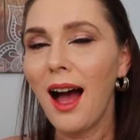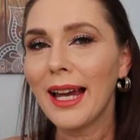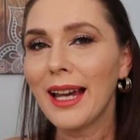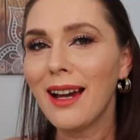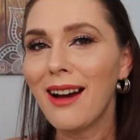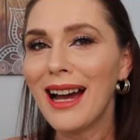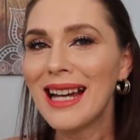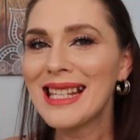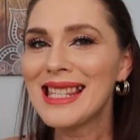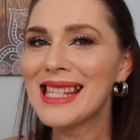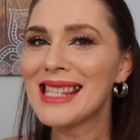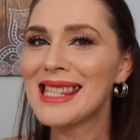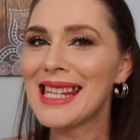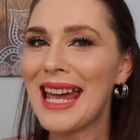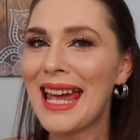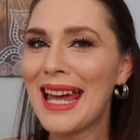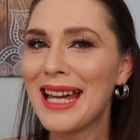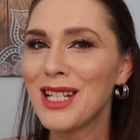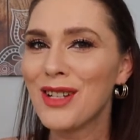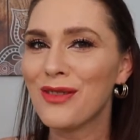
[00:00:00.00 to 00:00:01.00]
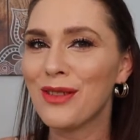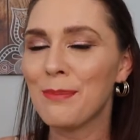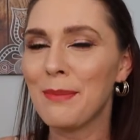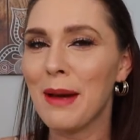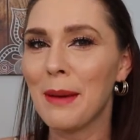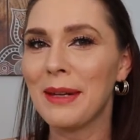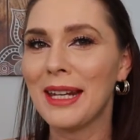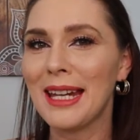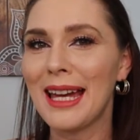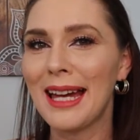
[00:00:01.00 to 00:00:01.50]
Hi guys, it's Ange from
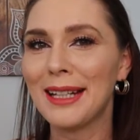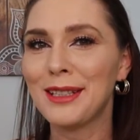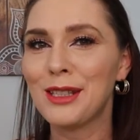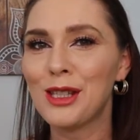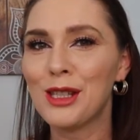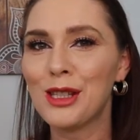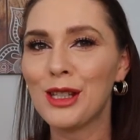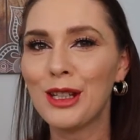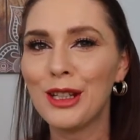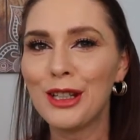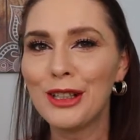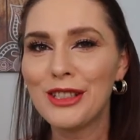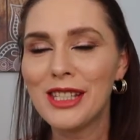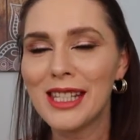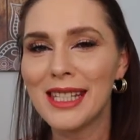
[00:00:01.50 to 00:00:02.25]
Mummy Ads two.